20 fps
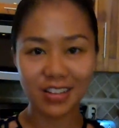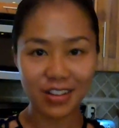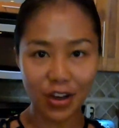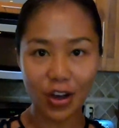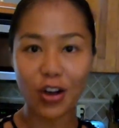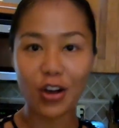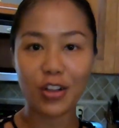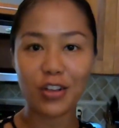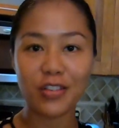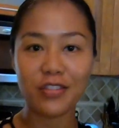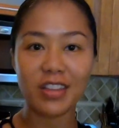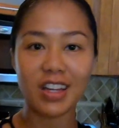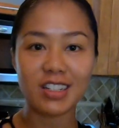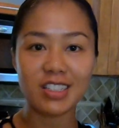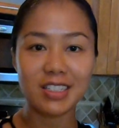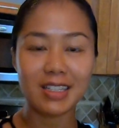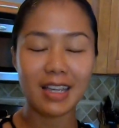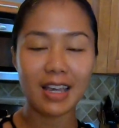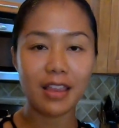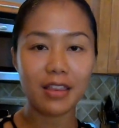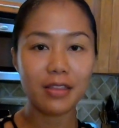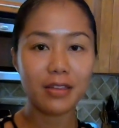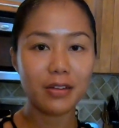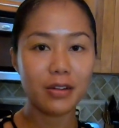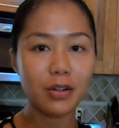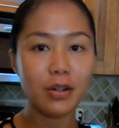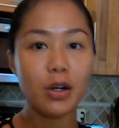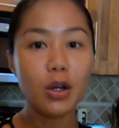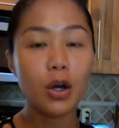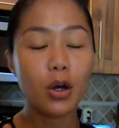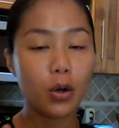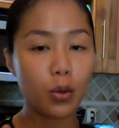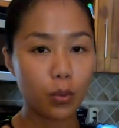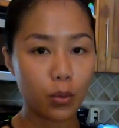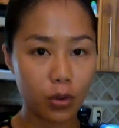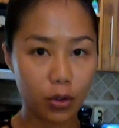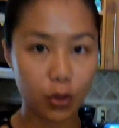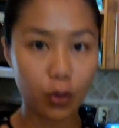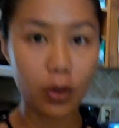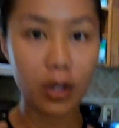all of that together,
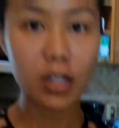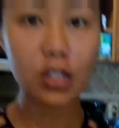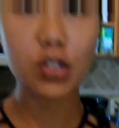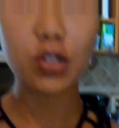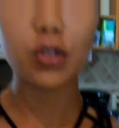we're going